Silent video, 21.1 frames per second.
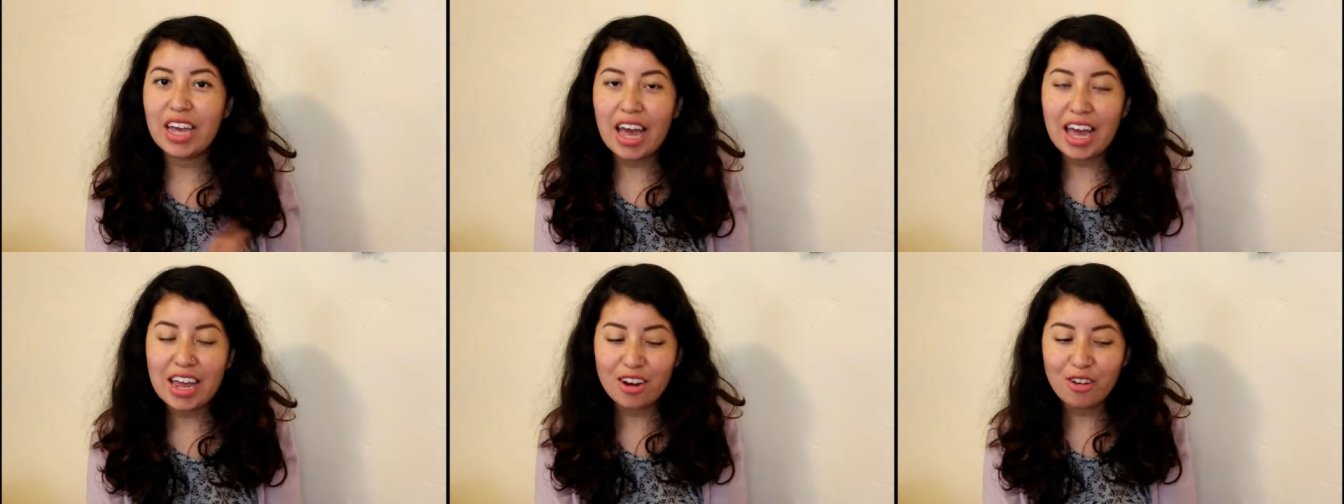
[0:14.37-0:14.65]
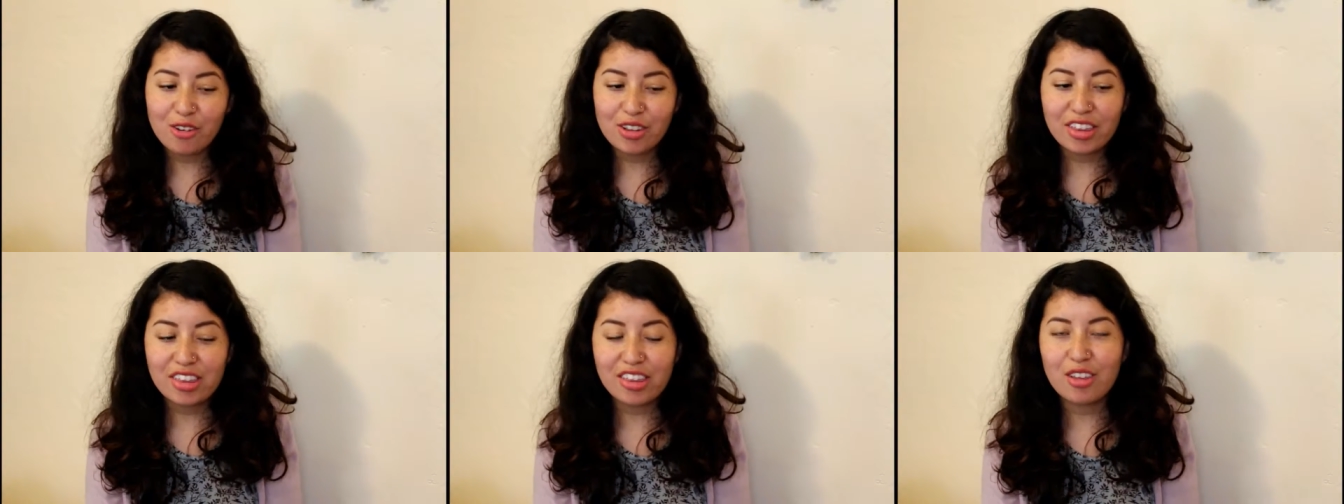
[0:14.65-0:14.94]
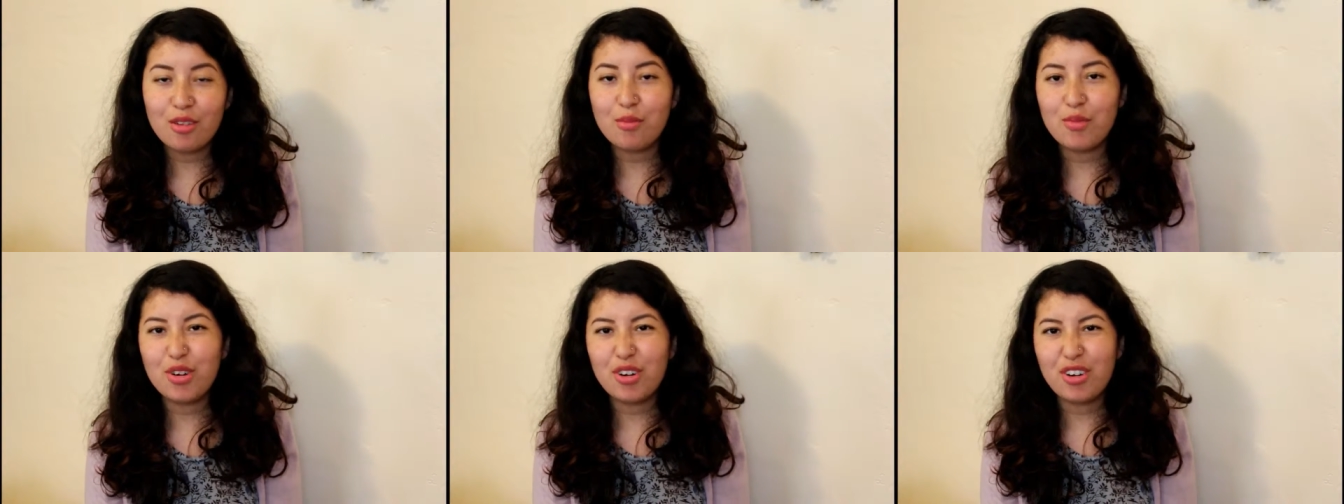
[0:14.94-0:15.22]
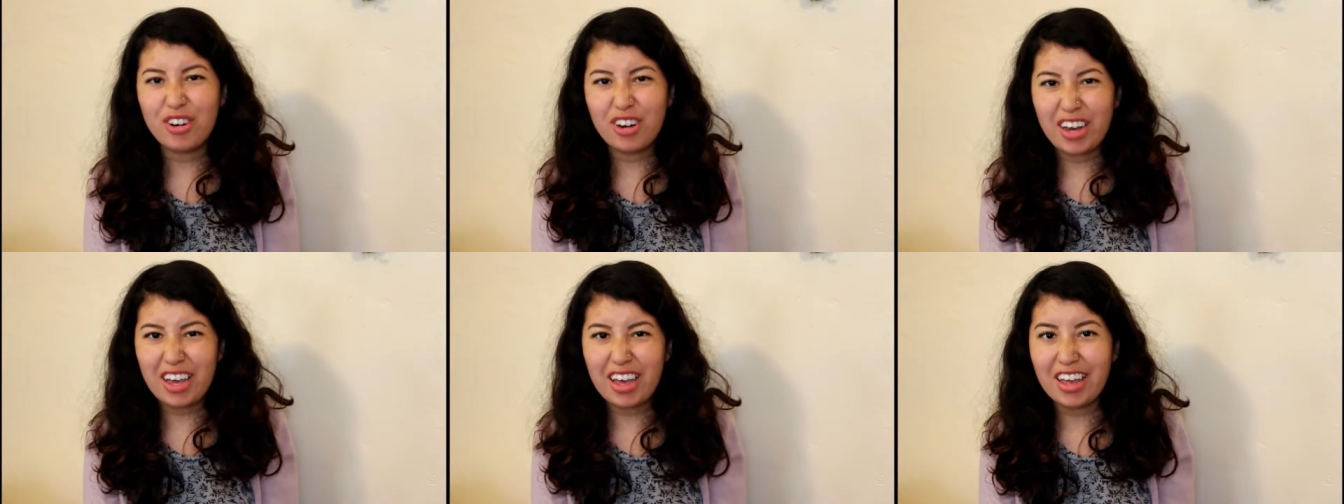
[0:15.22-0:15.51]
I know it's summer
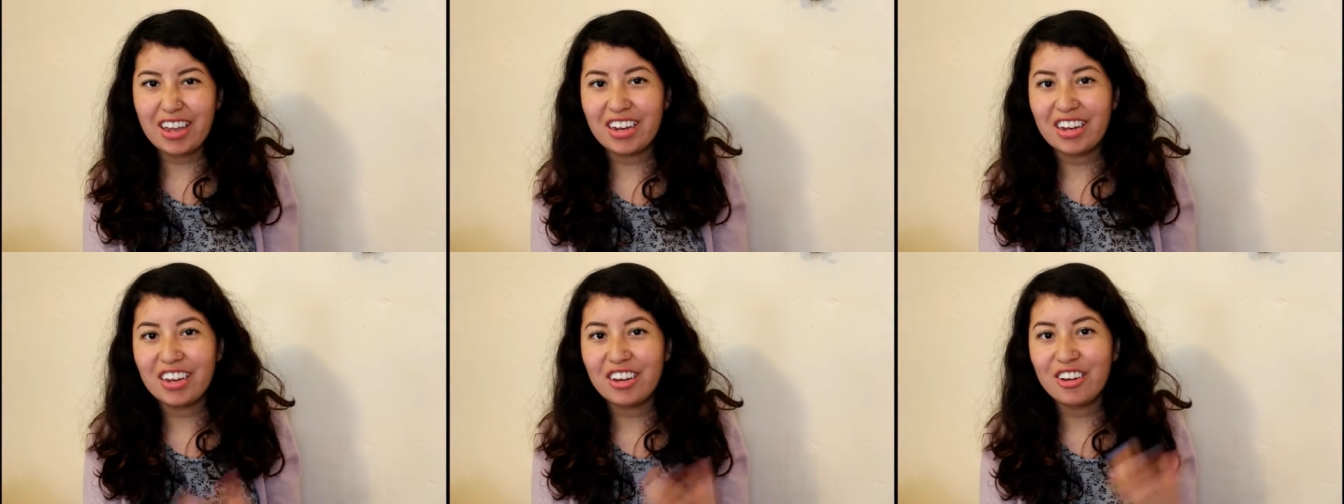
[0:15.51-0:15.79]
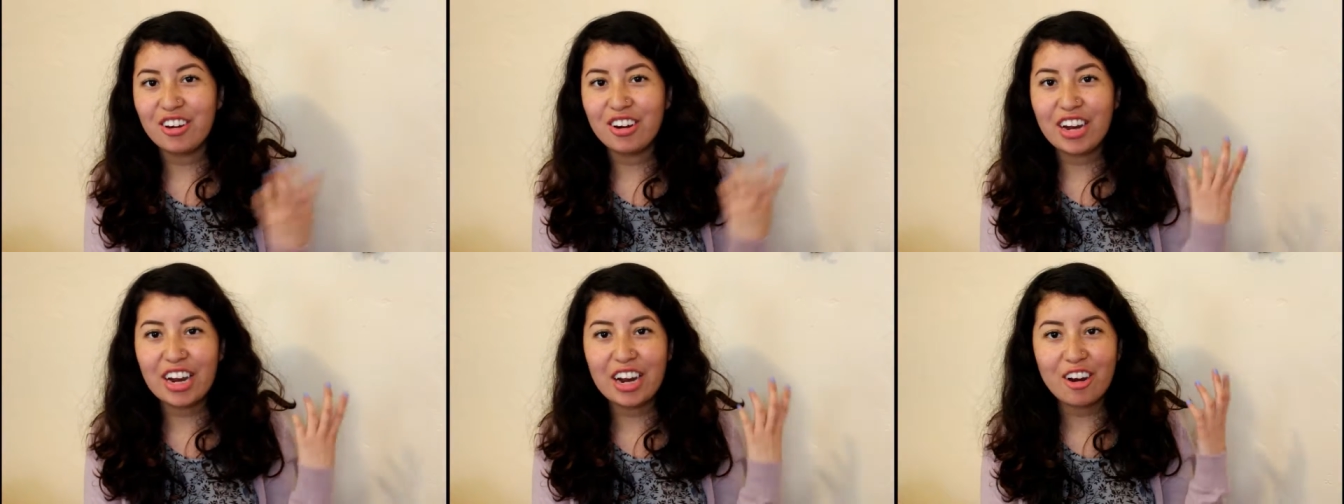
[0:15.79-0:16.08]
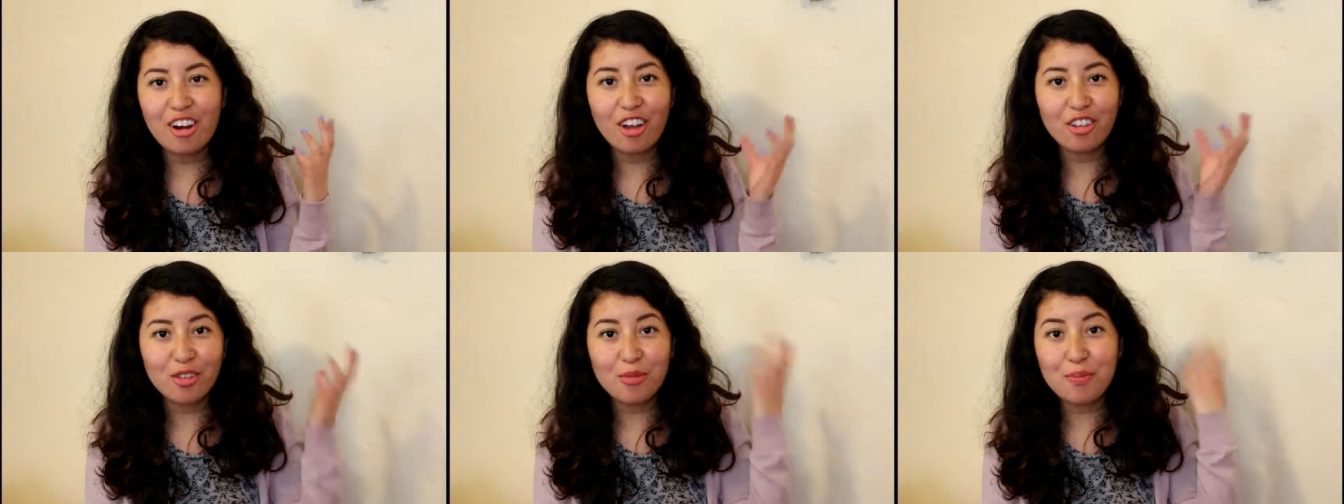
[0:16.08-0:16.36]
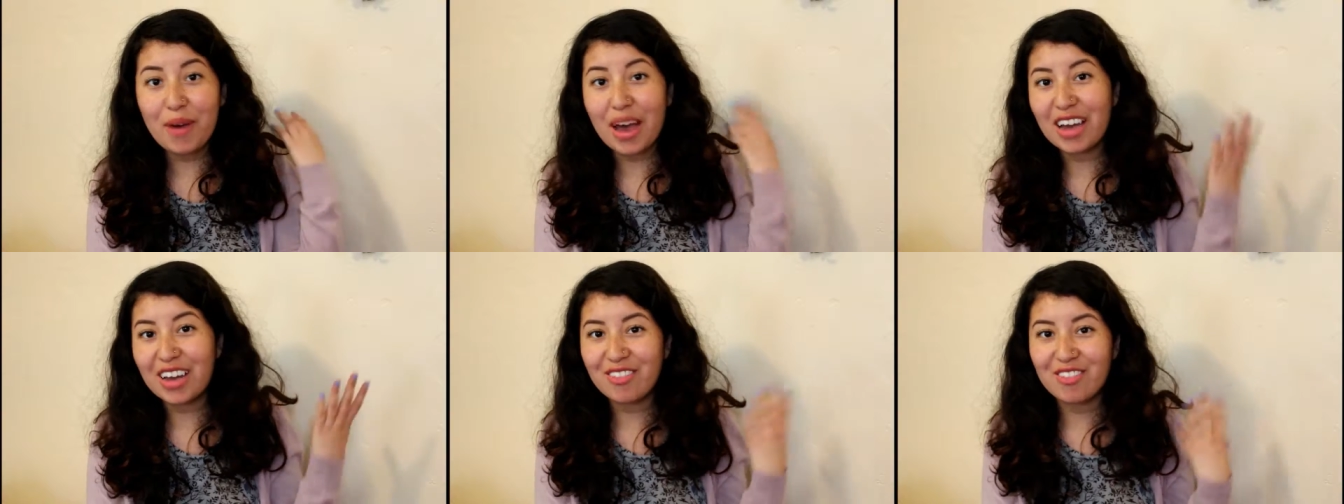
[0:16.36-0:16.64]
and your hair on the
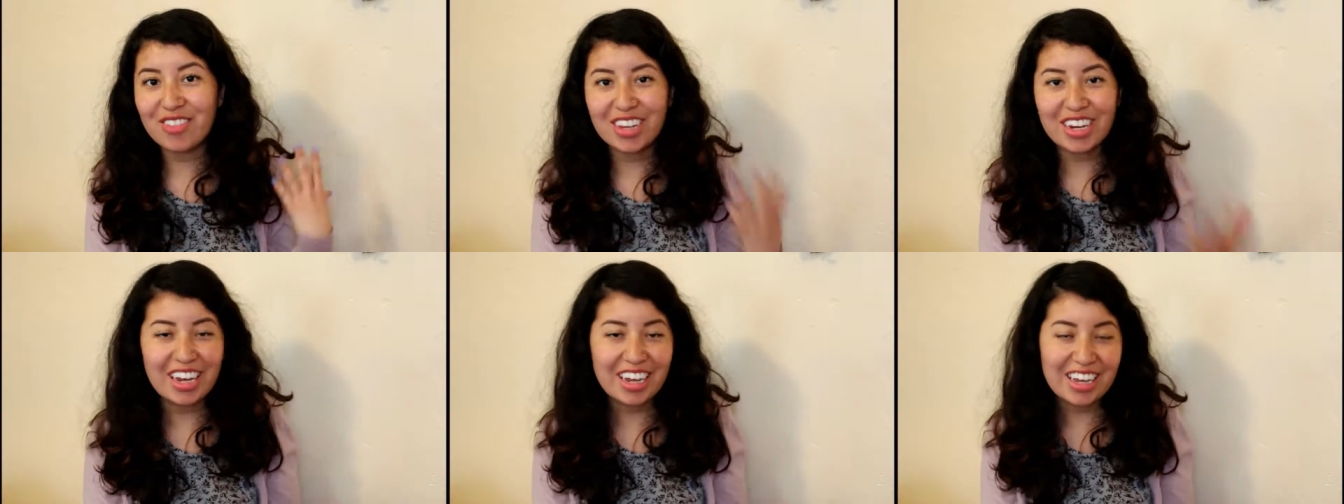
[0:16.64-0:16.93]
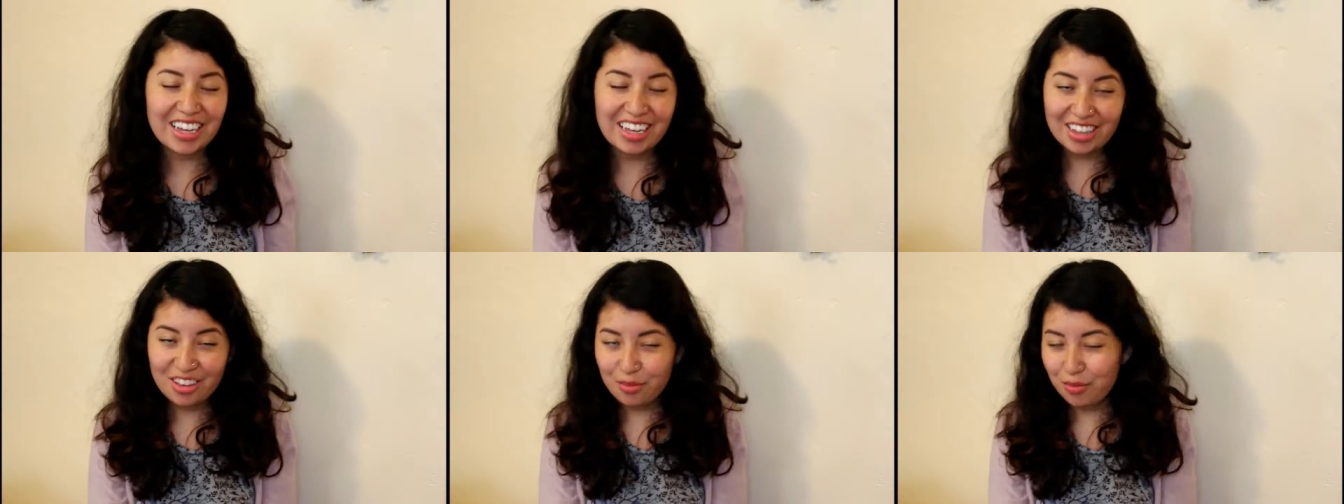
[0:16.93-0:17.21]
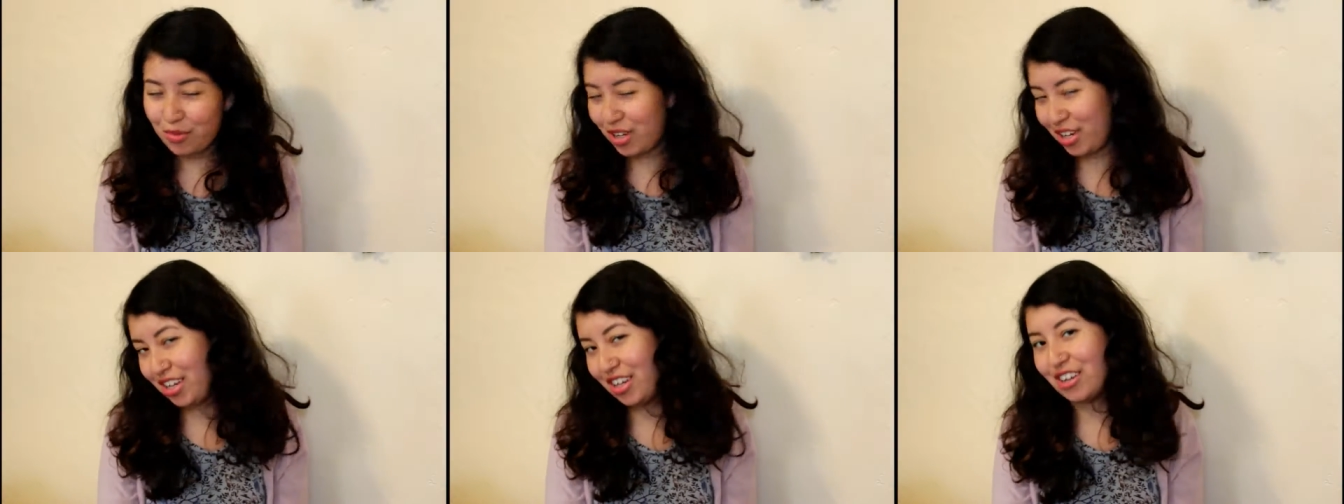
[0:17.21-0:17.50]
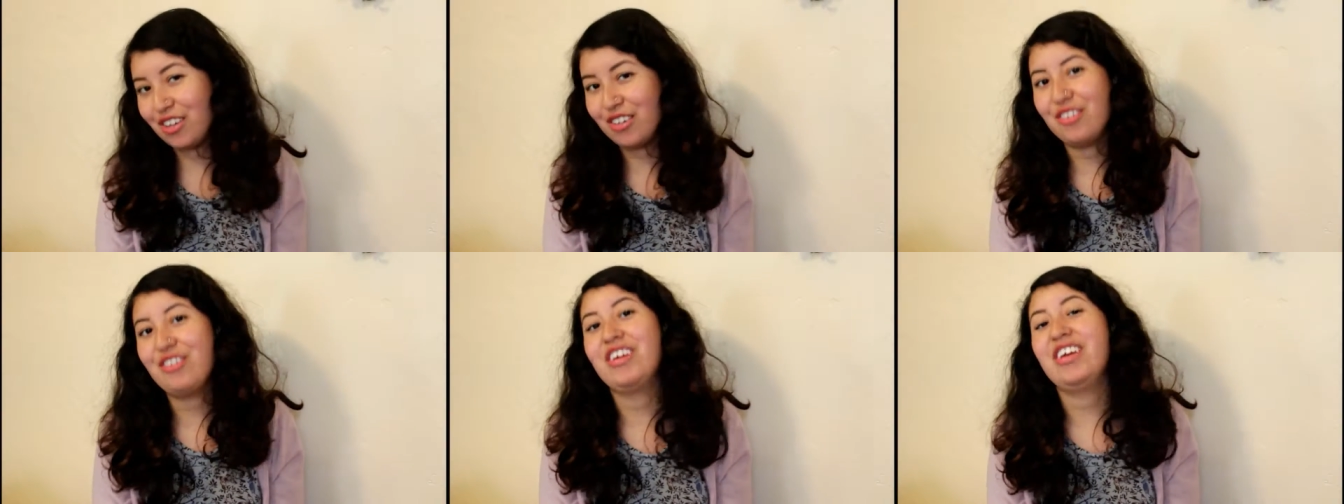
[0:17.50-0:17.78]
back of the neck gets pretty
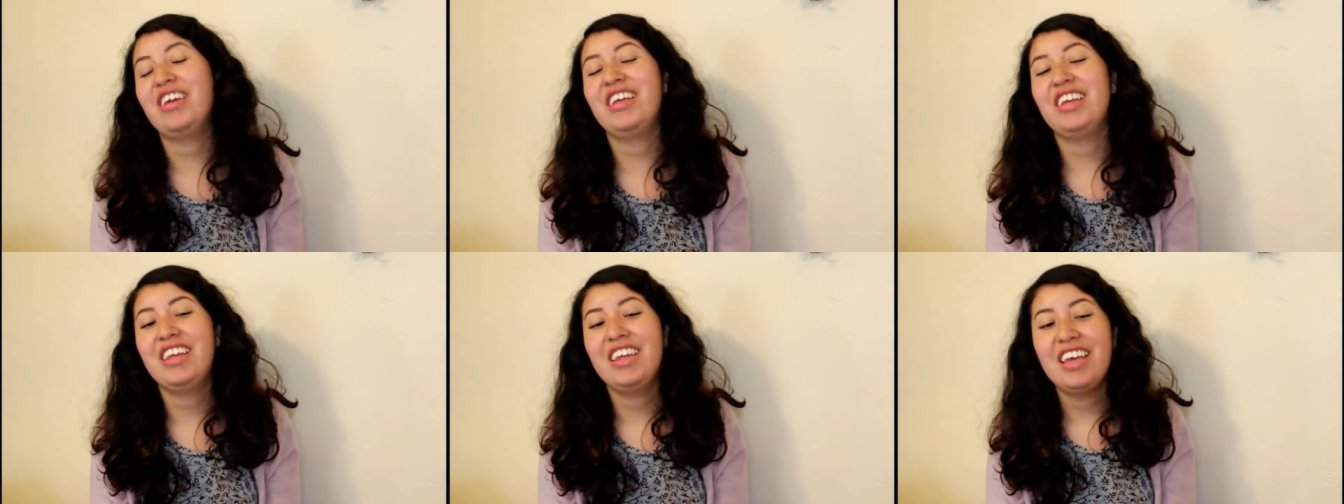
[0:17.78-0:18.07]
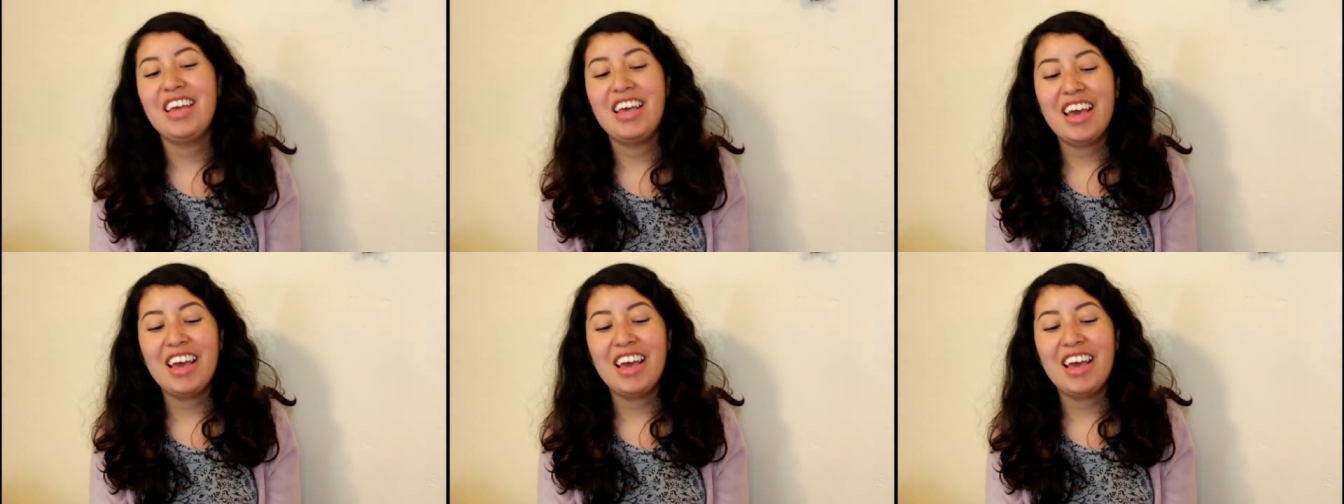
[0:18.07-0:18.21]
annoying.